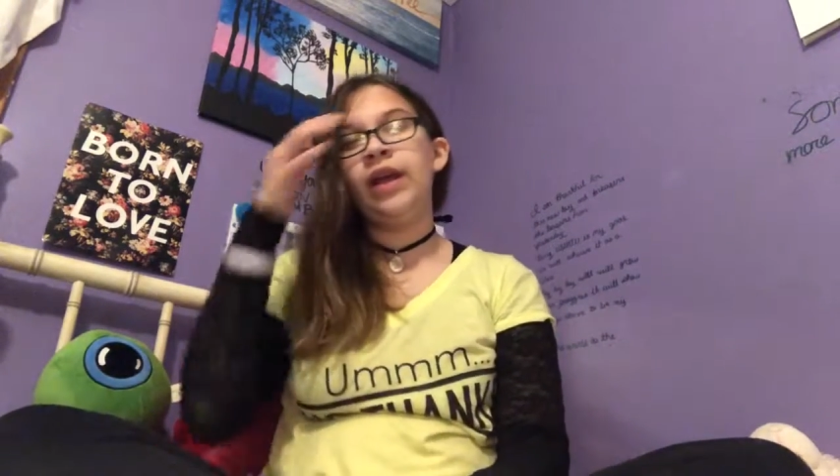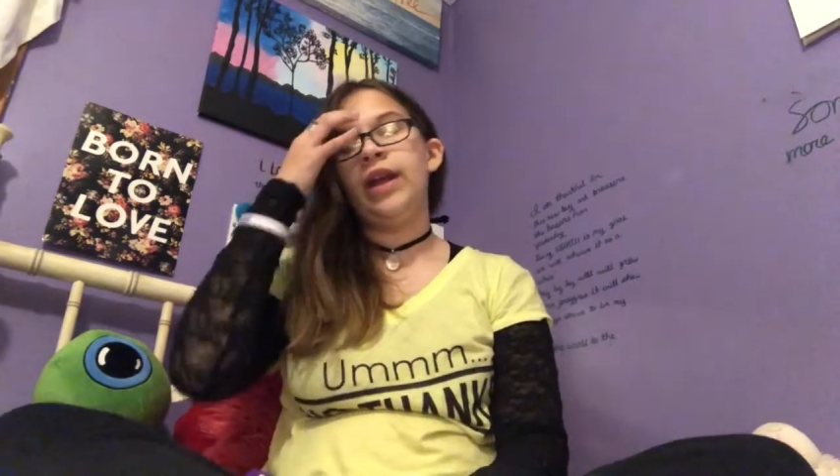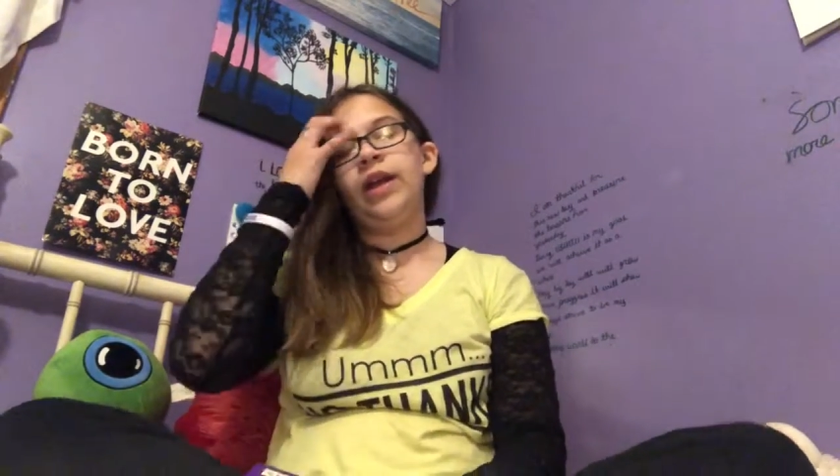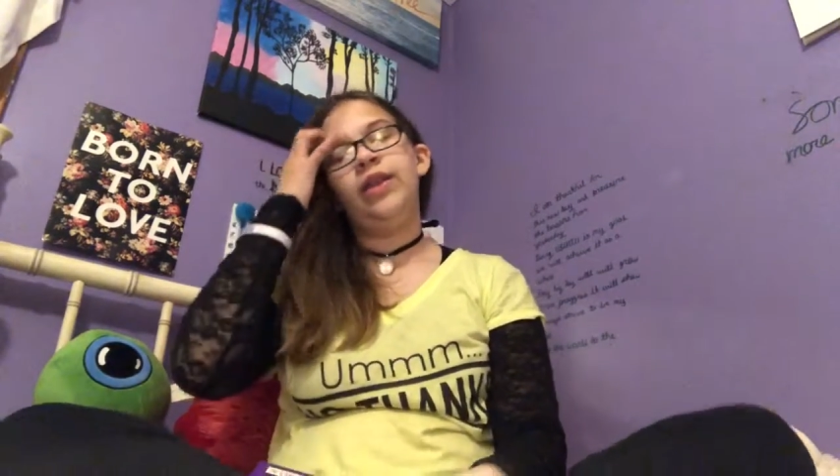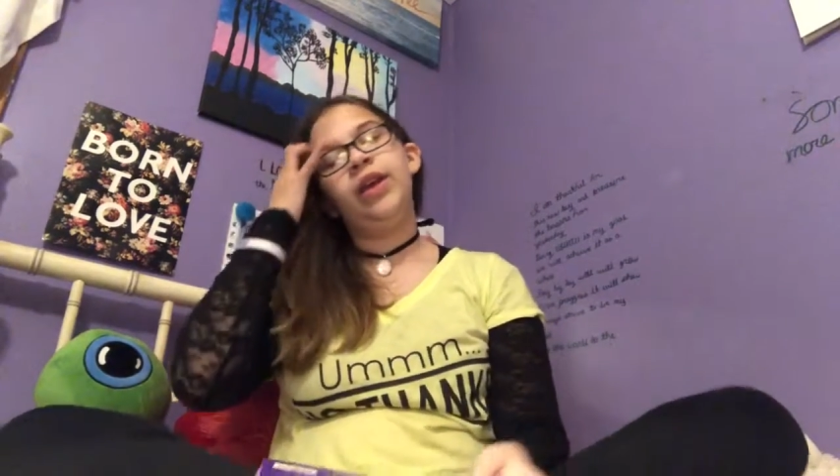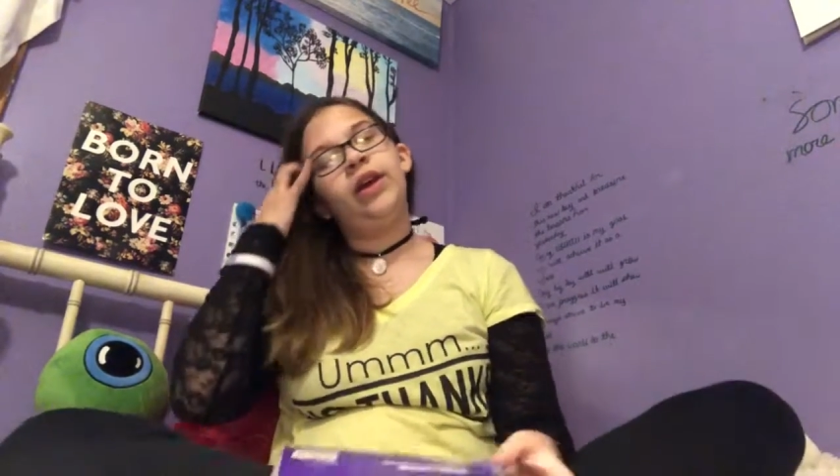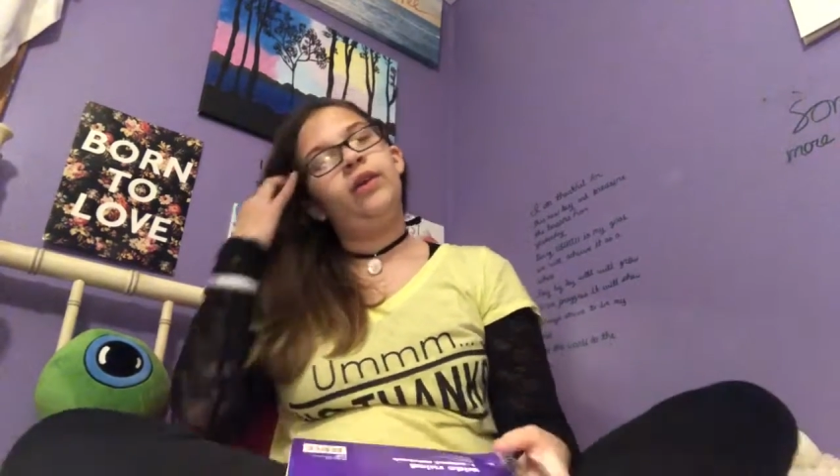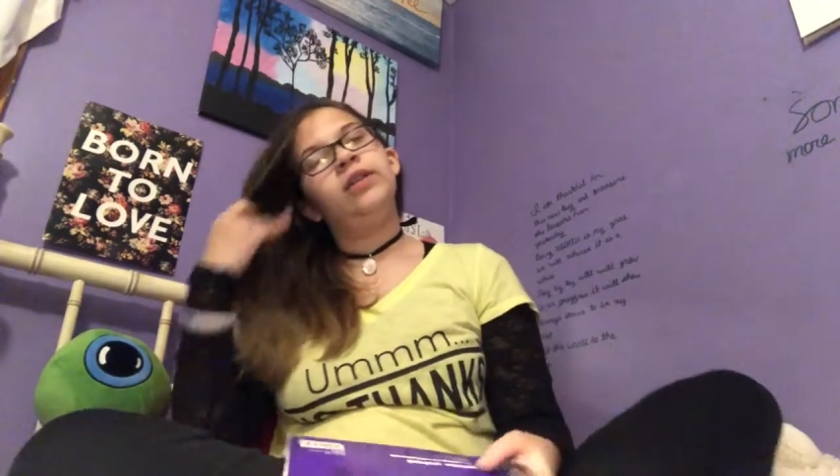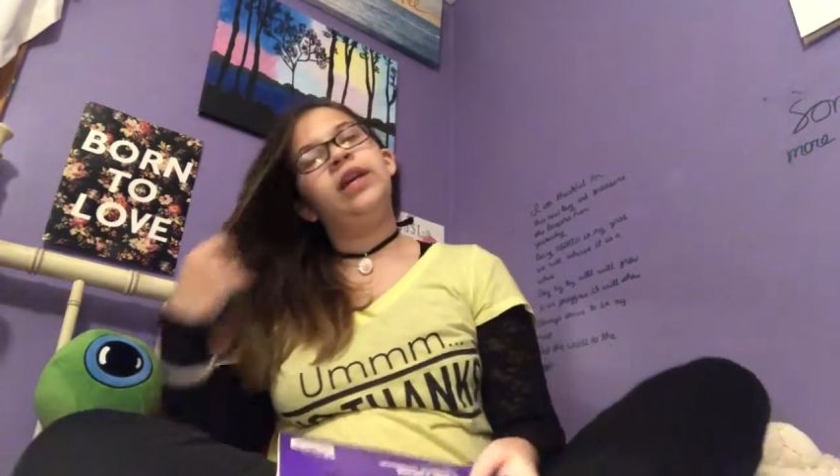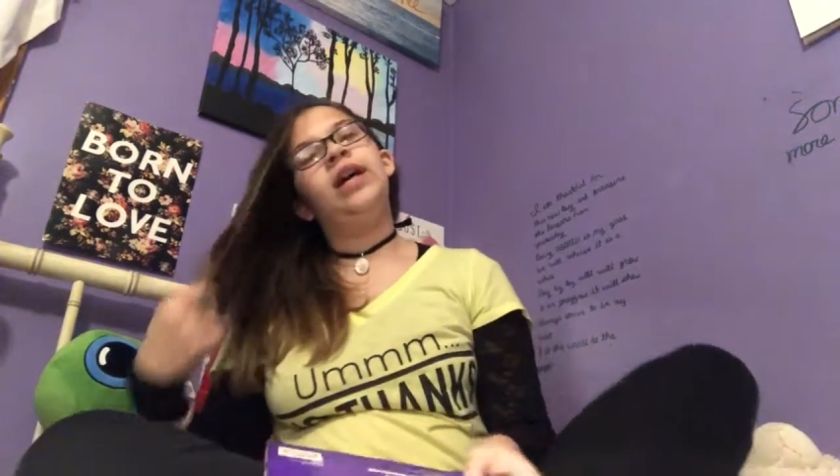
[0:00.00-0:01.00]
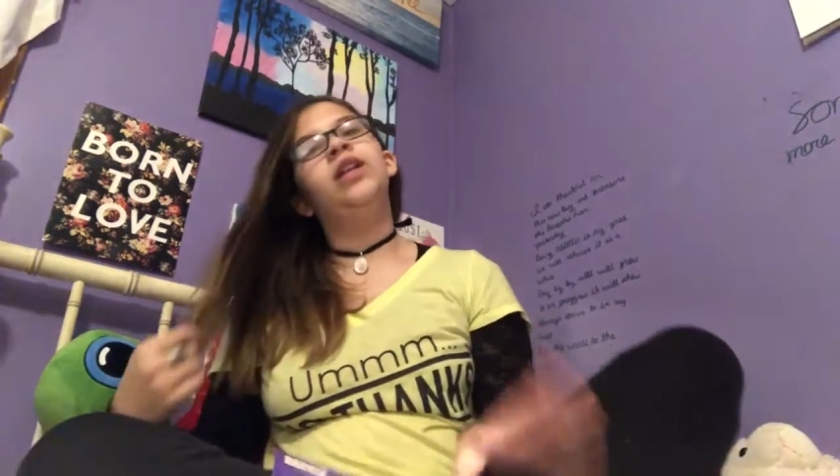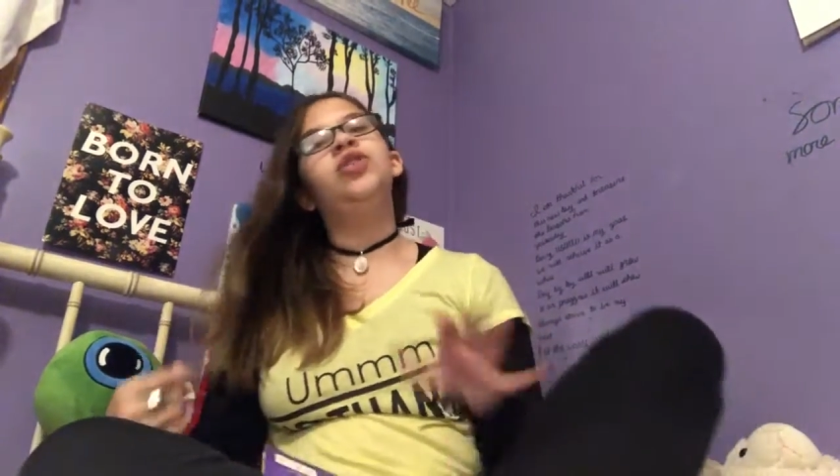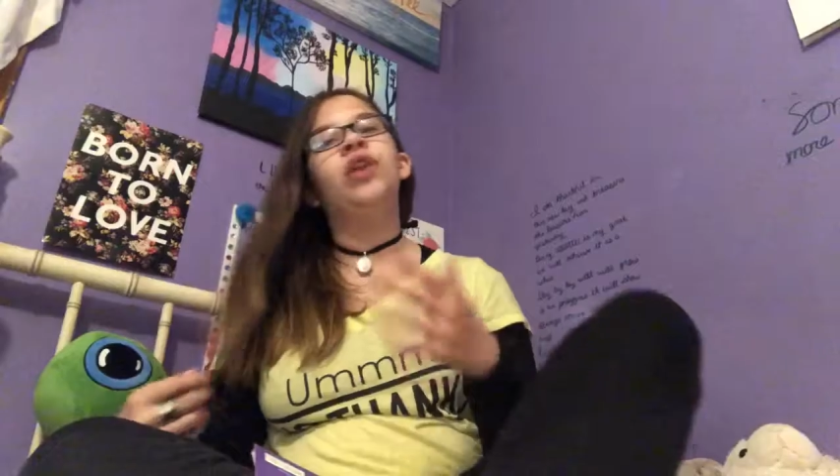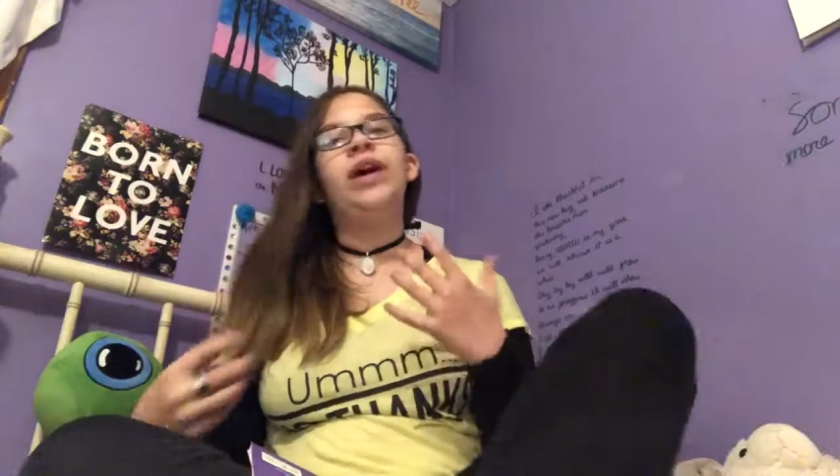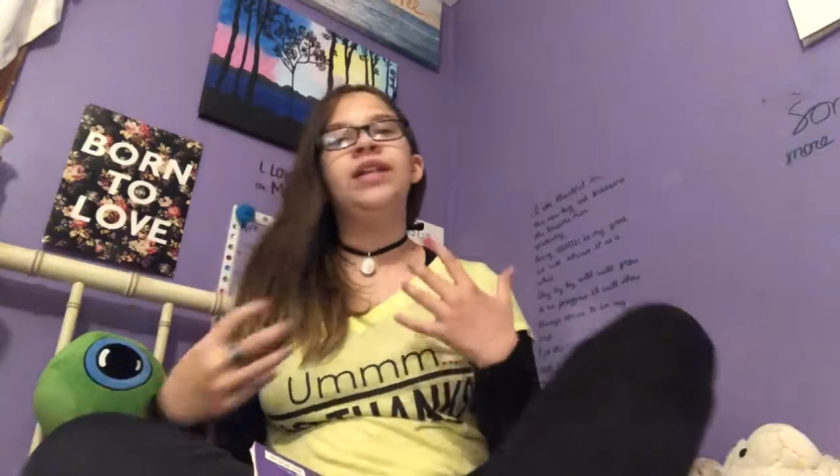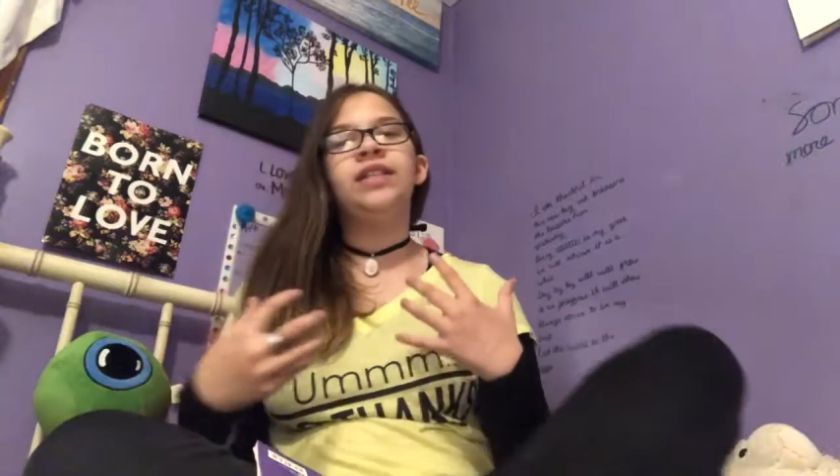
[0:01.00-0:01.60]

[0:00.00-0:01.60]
and I think I was kind of trying